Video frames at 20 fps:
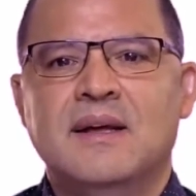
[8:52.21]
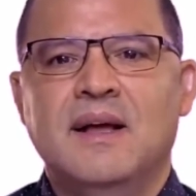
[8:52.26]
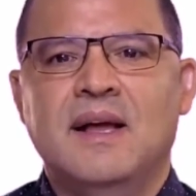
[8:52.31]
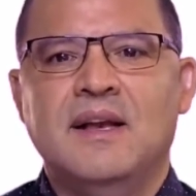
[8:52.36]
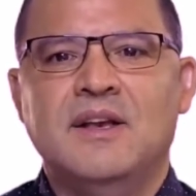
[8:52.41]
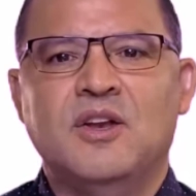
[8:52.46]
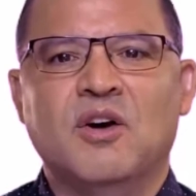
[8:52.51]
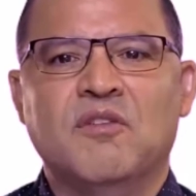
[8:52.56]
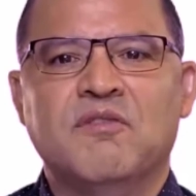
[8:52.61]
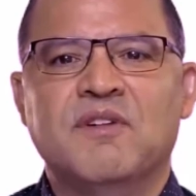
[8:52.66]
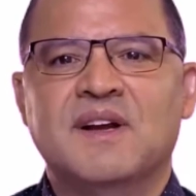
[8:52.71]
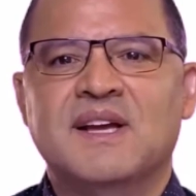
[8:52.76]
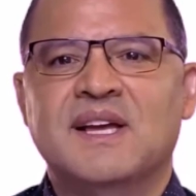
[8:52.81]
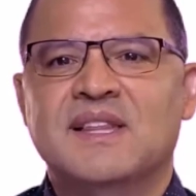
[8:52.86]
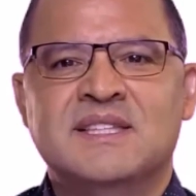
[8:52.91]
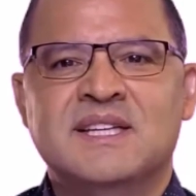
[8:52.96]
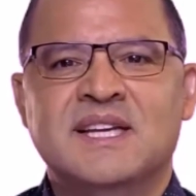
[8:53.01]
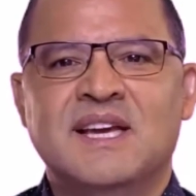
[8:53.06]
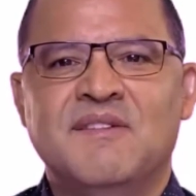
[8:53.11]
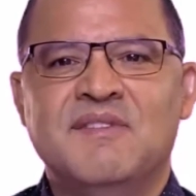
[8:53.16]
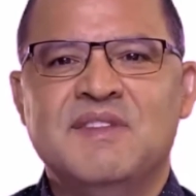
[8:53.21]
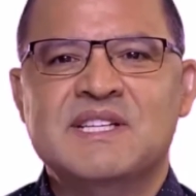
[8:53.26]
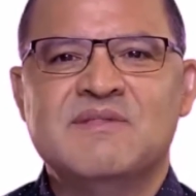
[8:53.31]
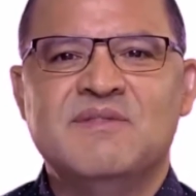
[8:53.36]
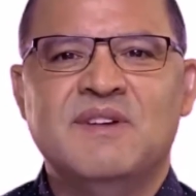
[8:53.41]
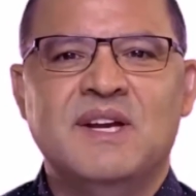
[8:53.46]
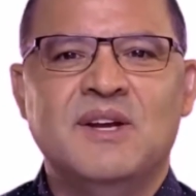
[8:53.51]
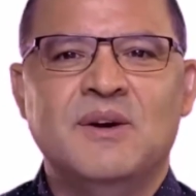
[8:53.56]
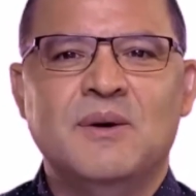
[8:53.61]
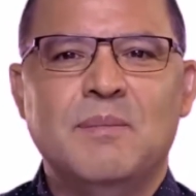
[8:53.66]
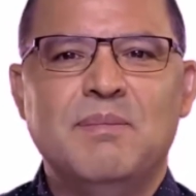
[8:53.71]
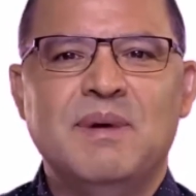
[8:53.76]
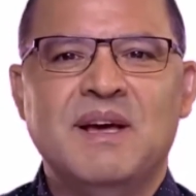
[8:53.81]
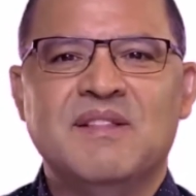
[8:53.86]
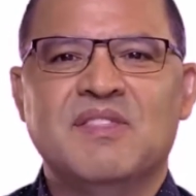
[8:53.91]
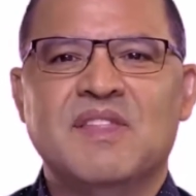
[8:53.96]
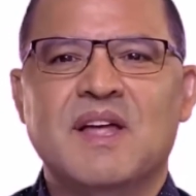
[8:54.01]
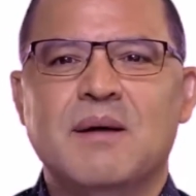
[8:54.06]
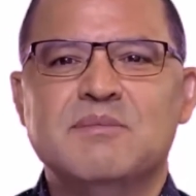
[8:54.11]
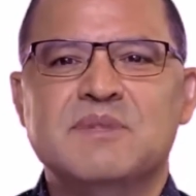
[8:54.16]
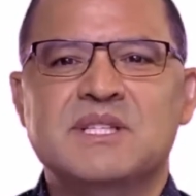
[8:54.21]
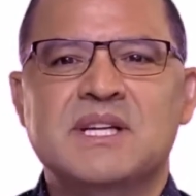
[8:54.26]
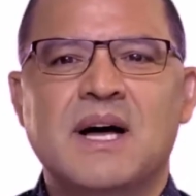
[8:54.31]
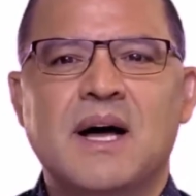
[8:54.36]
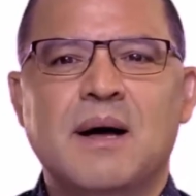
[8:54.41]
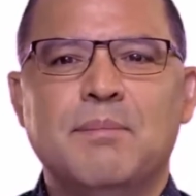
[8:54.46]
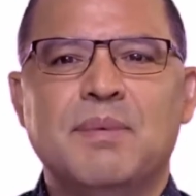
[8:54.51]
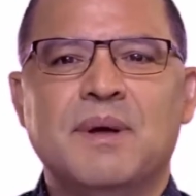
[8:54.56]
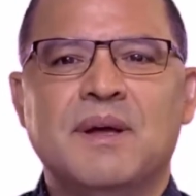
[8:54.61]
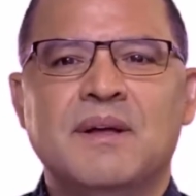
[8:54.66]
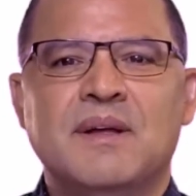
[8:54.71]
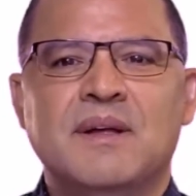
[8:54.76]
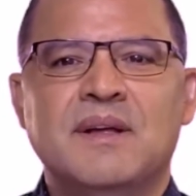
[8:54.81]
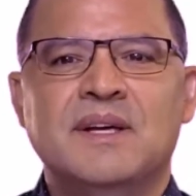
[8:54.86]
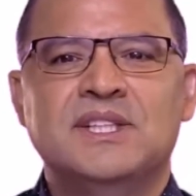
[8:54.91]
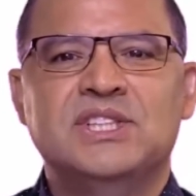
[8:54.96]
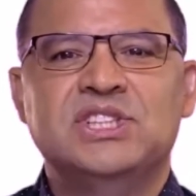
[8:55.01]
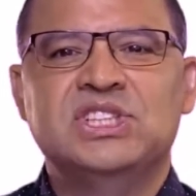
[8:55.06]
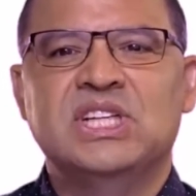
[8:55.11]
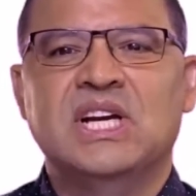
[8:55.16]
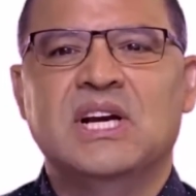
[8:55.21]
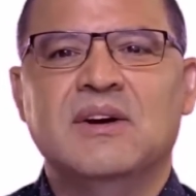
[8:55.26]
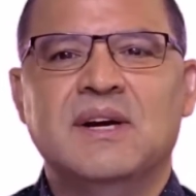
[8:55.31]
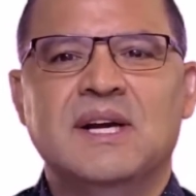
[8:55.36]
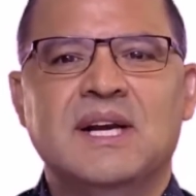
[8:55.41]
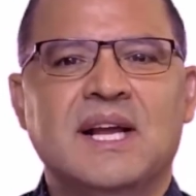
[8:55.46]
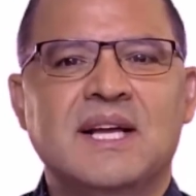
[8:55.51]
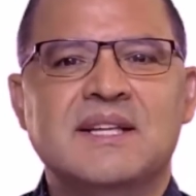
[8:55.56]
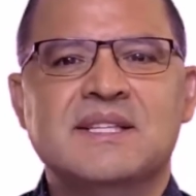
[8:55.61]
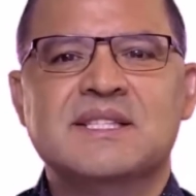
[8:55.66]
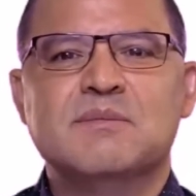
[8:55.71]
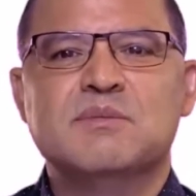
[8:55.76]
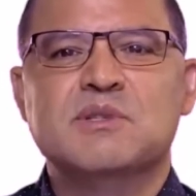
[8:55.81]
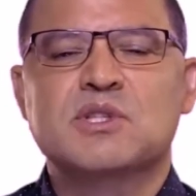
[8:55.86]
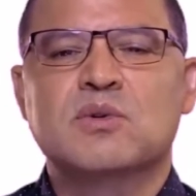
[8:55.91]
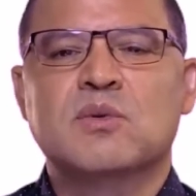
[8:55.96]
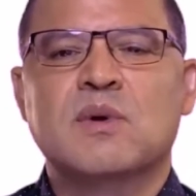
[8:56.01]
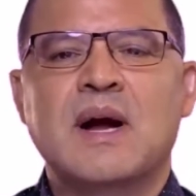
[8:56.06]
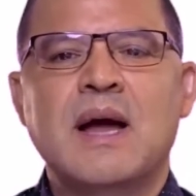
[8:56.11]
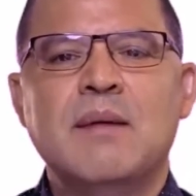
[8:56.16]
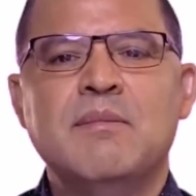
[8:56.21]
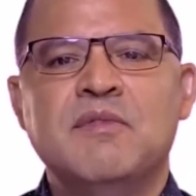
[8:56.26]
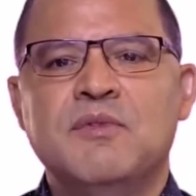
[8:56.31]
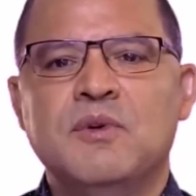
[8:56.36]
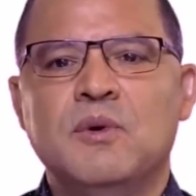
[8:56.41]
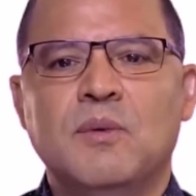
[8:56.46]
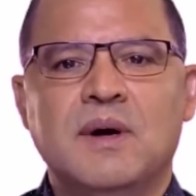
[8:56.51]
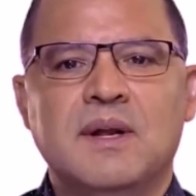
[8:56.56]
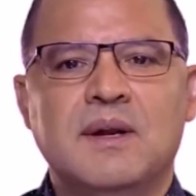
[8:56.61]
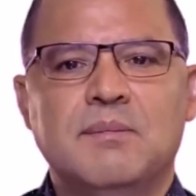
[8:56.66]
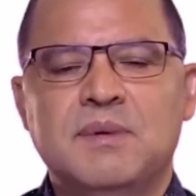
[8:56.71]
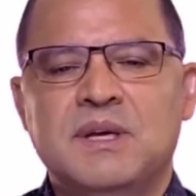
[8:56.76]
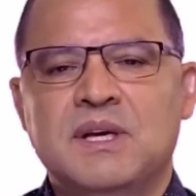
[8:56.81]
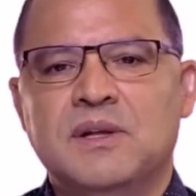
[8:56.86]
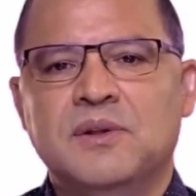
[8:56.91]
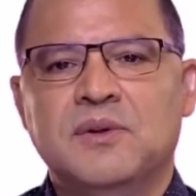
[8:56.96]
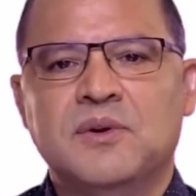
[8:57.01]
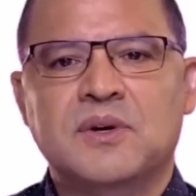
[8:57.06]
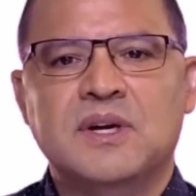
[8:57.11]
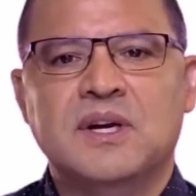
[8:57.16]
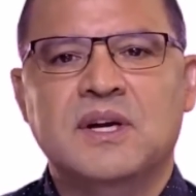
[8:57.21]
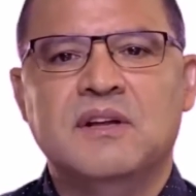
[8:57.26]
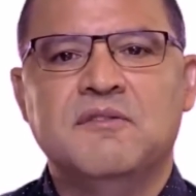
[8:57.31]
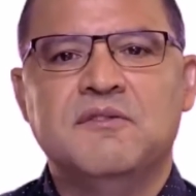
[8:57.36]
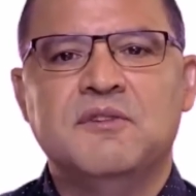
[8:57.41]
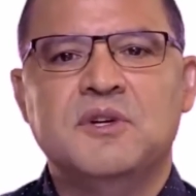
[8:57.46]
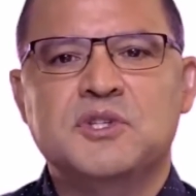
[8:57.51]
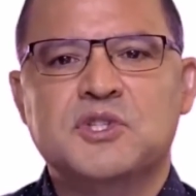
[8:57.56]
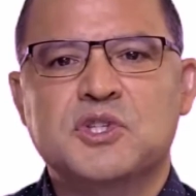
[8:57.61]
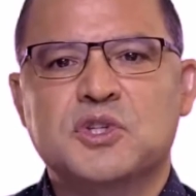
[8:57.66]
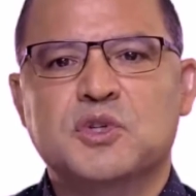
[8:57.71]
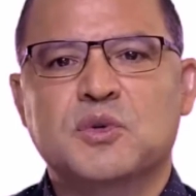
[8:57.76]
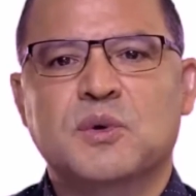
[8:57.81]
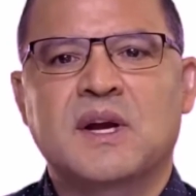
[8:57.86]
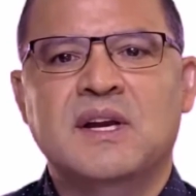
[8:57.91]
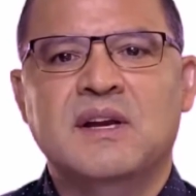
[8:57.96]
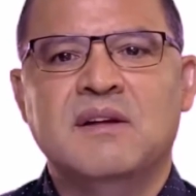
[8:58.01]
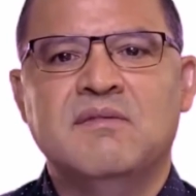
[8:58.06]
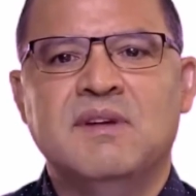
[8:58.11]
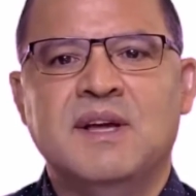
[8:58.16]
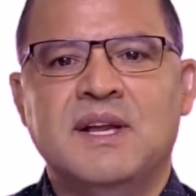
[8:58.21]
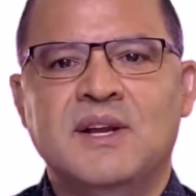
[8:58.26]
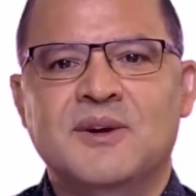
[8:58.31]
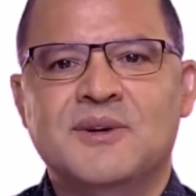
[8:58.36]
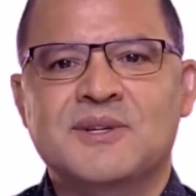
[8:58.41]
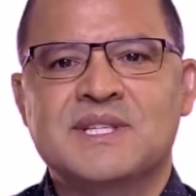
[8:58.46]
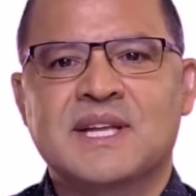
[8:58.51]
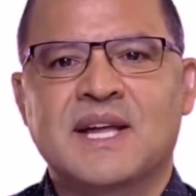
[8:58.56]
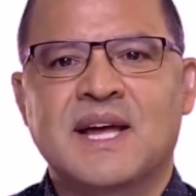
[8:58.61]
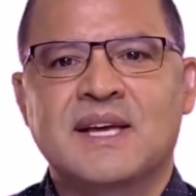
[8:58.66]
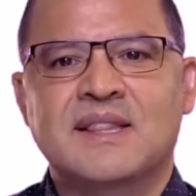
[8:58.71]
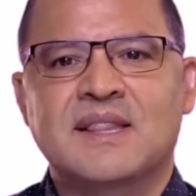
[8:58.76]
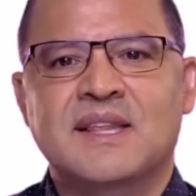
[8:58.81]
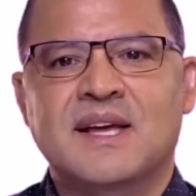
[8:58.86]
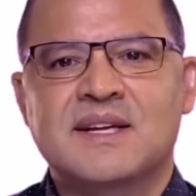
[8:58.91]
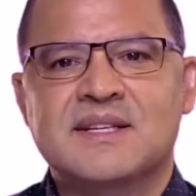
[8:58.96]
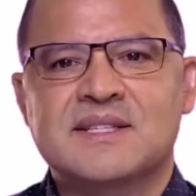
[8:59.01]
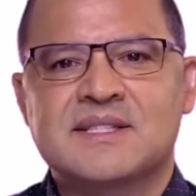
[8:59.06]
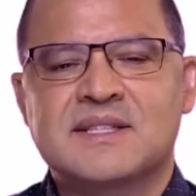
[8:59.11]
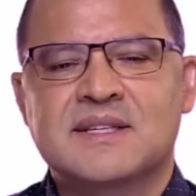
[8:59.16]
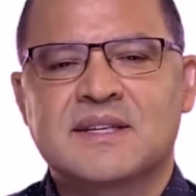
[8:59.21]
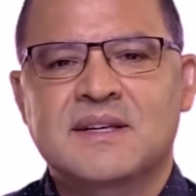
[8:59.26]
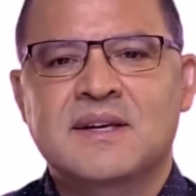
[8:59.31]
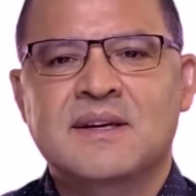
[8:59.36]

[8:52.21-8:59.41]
And don't forget to give this video a big thumbs up, share it, and subscribe if you want to be alerted to future training videos like this.